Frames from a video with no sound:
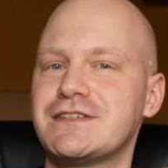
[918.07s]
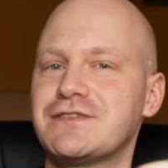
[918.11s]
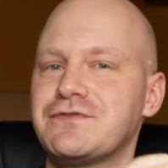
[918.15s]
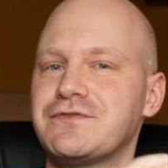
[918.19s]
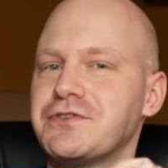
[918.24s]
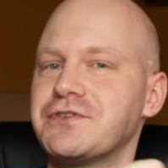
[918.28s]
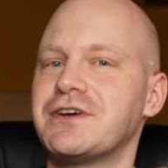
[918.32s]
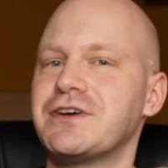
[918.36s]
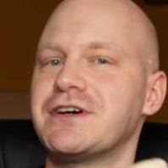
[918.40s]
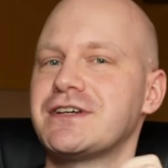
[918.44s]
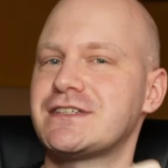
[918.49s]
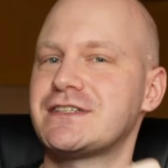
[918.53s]

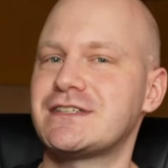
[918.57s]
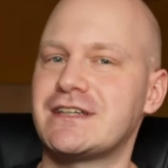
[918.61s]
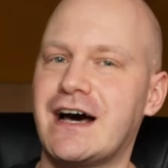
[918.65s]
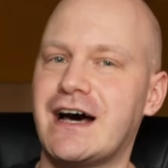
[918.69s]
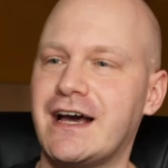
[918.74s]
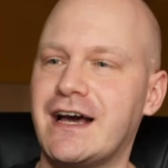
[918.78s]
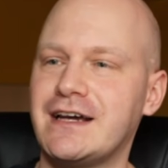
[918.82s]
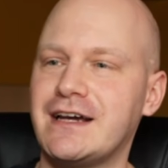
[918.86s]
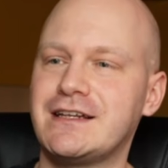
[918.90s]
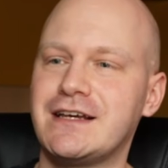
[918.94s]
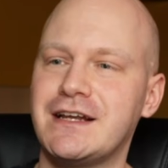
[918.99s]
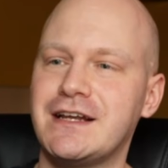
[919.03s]
through your
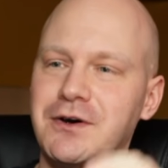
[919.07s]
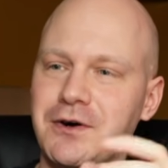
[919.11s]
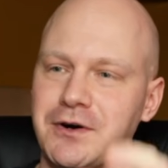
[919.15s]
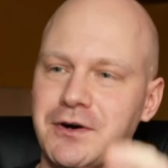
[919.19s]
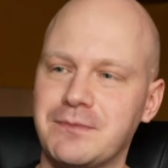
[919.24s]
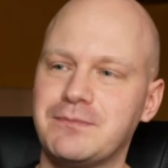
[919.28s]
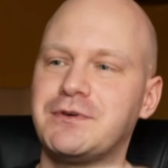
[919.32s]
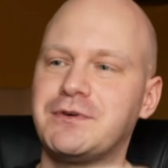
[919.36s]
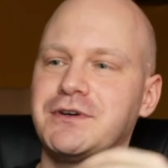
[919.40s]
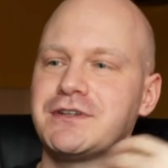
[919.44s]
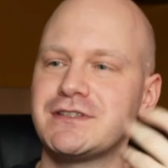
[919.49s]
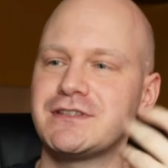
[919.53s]
site and
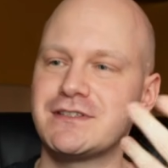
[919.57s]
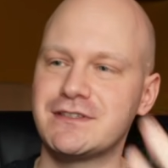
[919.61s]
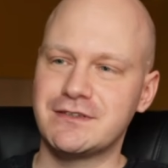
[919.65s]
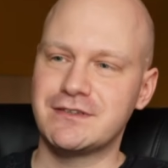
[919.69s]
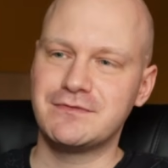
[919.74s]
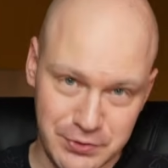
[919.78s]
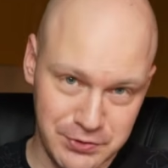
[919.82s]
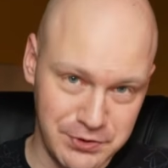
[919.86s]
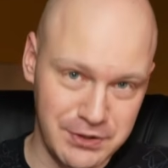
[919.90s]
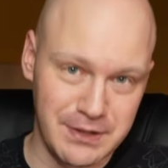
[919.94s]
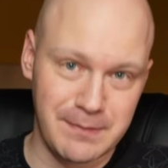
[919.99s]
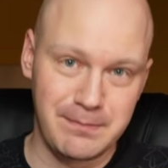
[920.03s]
onboards
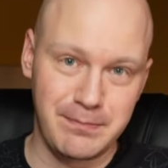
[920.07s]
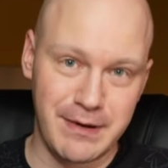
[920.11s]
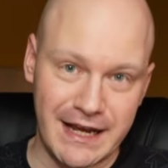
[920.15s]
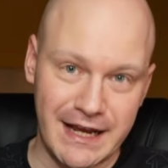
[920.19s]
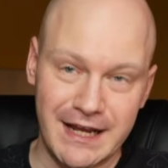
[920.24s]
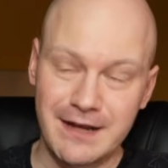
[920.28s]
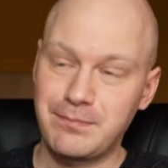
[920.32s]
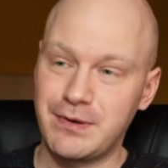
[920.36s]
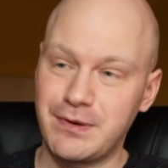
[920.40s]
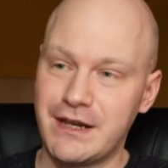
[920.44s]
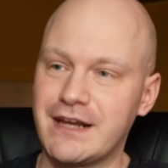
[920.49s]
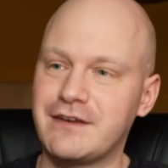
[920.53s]
to your
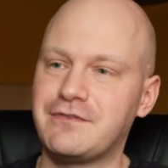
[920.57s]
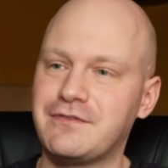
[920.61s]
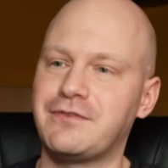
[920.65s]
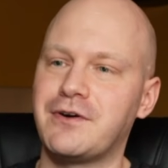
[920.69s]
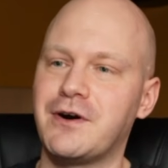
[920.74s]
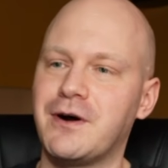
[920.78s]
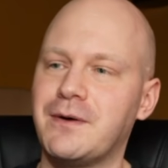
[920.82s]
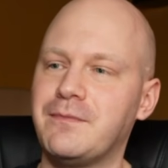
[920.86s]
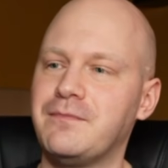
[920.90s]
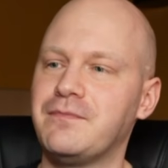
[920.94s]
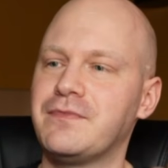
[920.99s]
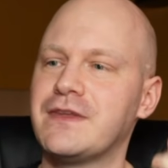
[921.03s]
bank
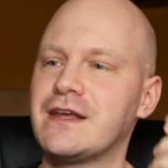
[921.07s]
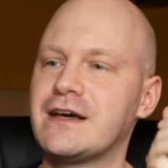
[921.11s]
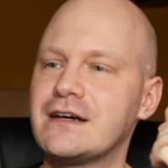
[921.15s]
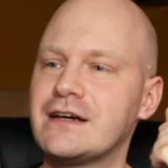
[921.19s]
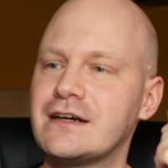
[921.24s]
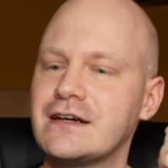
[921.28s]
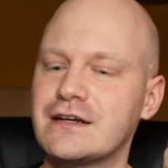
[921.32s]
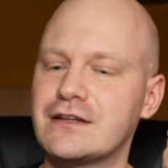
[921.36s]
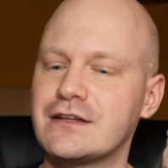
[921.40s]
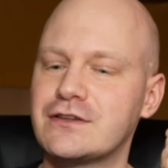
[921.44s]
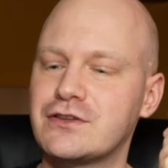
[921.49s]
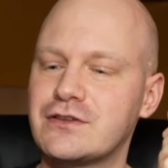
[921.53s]
platform
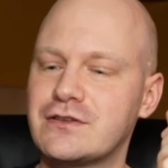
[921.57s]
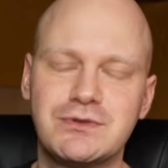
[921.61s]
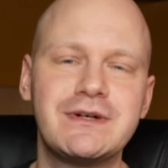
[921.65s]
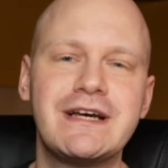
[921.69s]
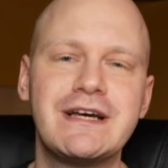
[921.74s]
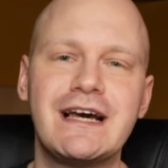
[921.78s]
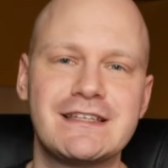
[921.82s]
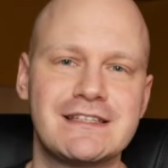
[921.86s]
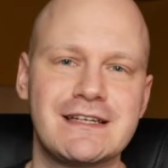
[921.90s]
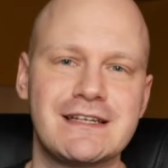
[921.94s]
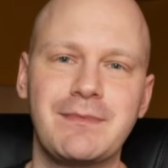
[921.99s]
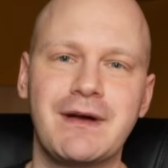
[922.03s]
to
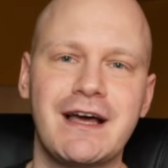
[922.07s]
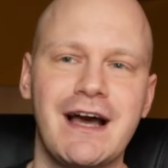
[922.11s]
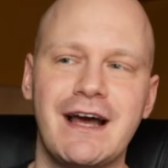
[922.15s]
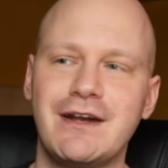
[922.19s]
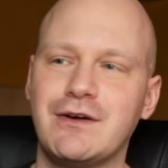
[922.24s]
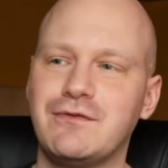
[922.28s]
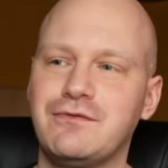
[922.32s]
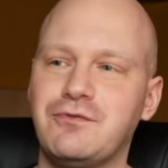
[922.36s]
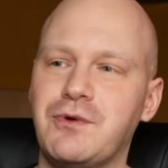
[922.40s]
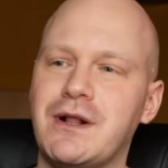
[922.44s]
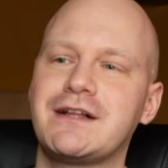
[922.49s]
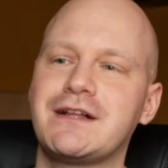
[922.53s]
get some kind
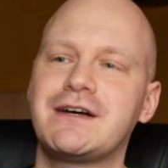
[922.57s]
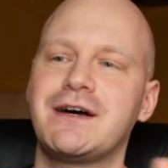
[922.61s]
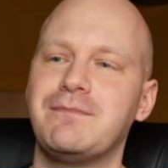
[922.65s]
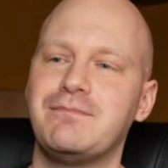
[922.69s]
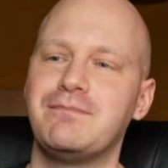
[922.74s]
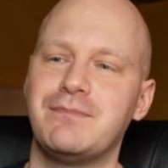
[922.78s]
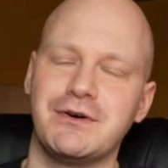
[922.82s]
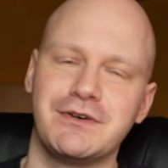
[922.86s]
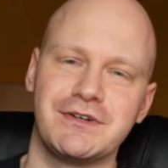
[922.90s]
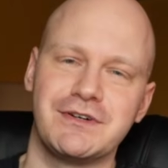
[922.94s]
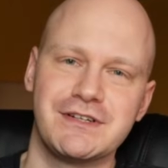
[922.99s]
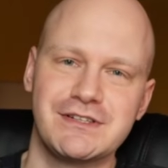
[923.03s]
of welcome
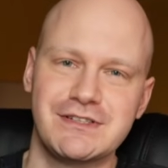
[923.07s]
bonus.